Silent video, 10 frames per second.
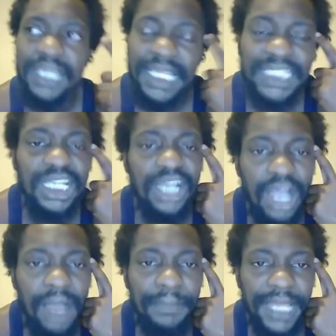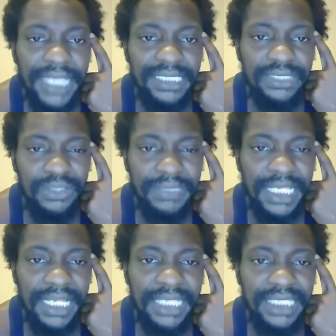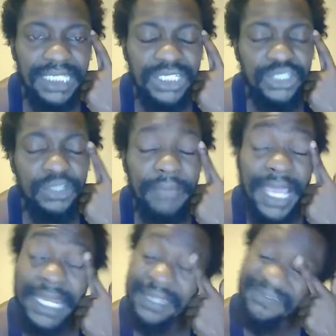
It's a complex. You know what I'm saying? It's a traumatic